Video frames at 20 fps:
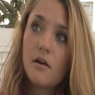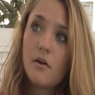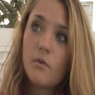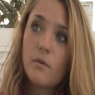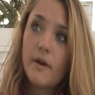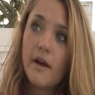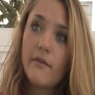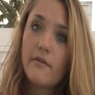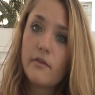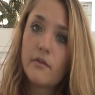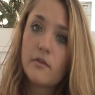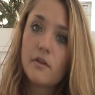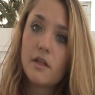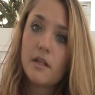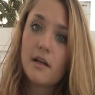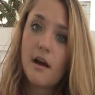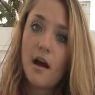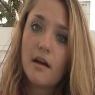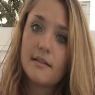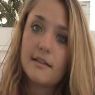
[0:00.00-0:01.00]
we haven't
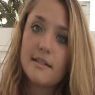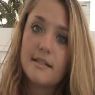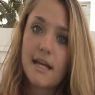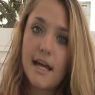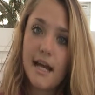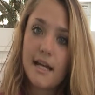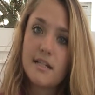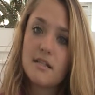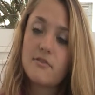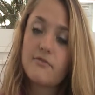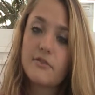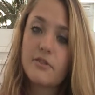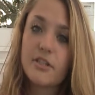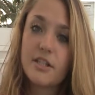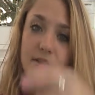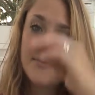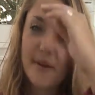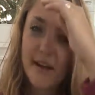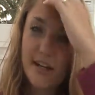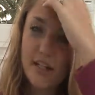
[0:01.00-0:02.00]
really gotten a taste for
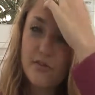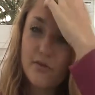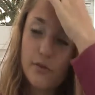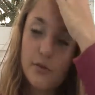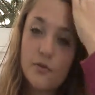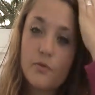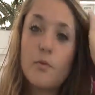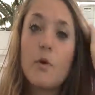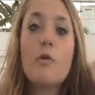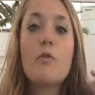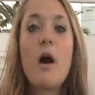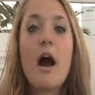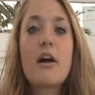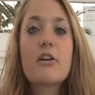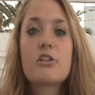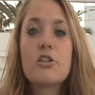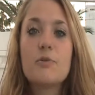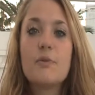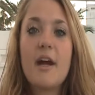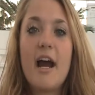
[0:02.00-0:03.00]
the Spanish food. Well,
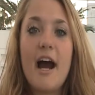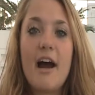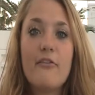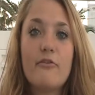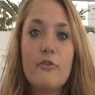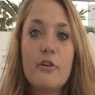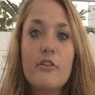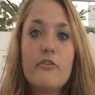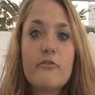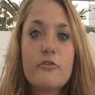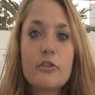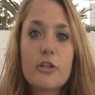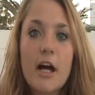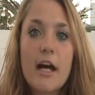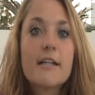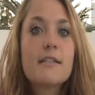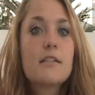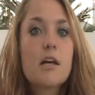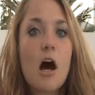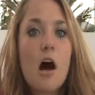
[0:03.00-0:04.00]
actually we have. We've
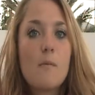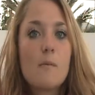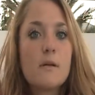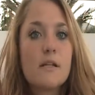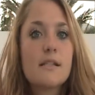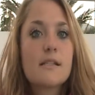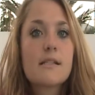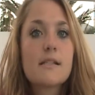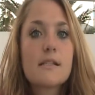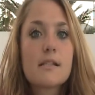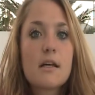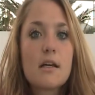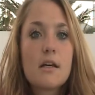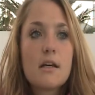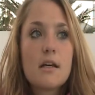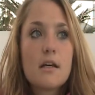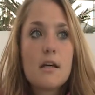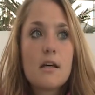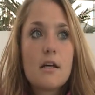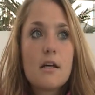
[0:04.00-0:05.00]
tried tapas.
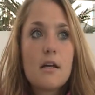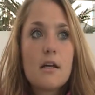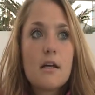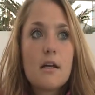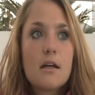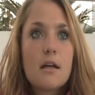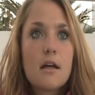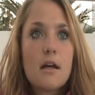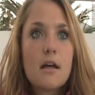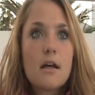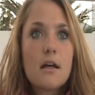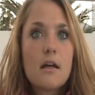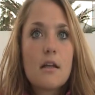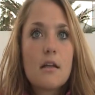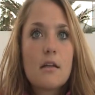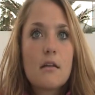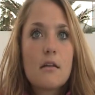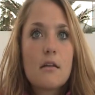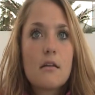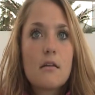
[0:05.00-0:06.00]

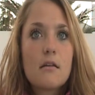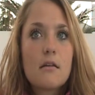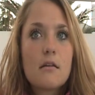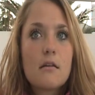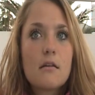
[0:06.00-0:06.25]
And